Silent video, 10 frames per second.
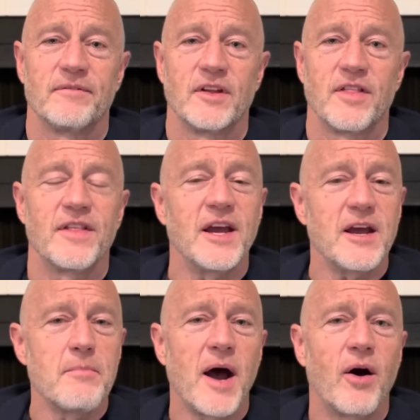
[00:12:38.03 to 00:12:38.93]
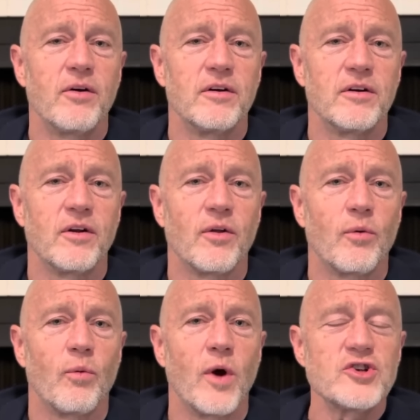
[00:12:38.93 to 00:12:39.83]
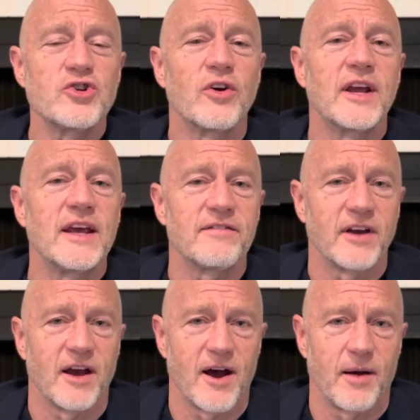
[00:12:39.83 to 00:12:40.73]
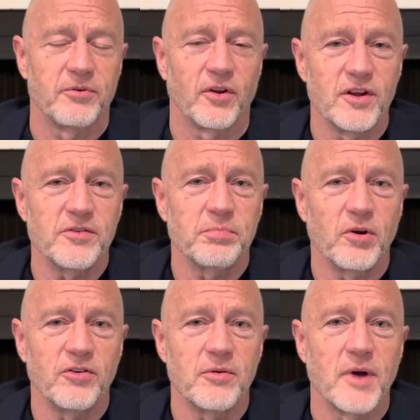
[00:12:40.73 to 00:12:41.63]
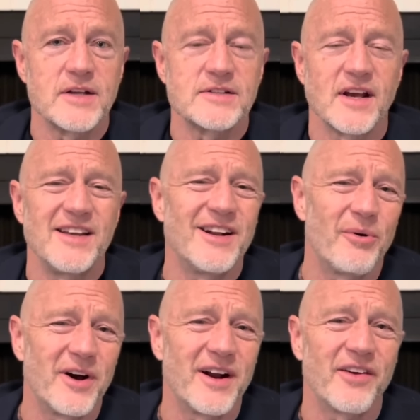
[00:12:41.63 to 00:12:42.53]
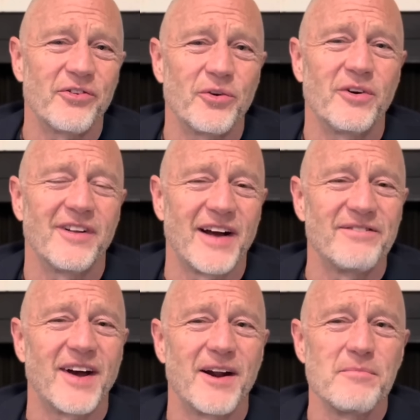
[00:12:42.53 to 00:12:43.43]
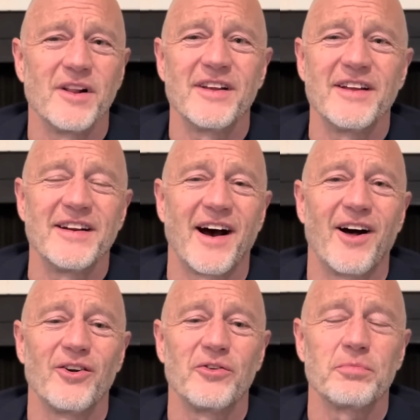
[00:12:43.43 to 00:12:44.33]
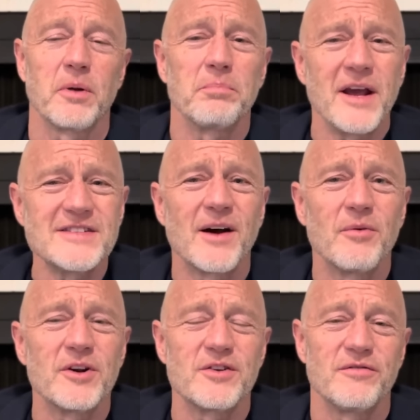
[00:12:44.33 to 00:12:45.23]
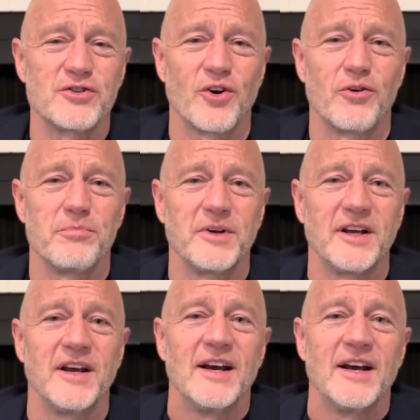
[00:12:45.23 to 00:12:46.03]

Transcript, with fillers: think about what you're giving up. So this person might say, you know what, Azul, I've got a million dollars, but based on what you've shown me,